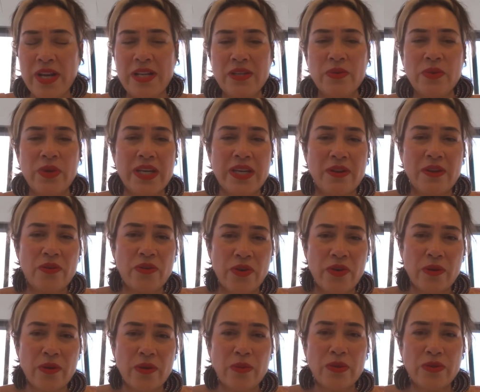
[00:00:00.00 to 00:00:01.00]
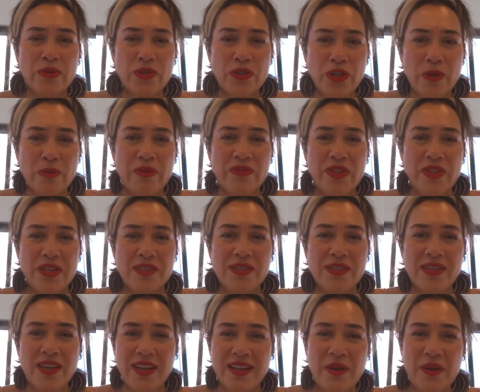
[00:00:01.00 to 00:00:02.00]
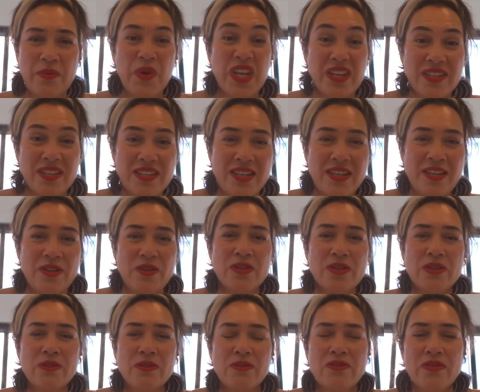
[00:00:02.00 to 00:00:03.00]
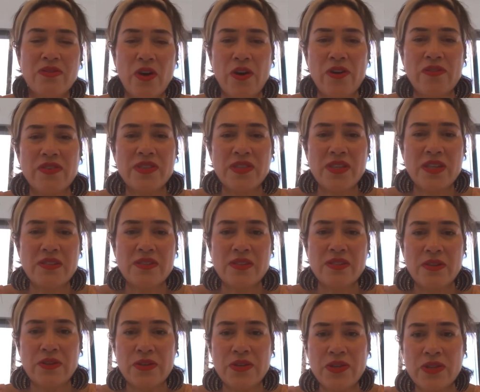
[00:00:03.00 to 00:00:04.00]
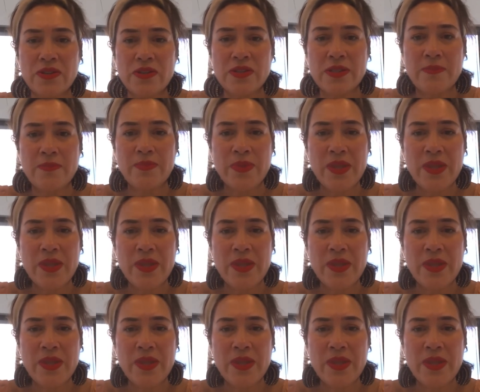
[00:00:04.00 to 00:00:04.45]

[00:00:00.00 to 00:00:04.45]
doing an incredible job of this, and yet we continue to look for overseas solutions.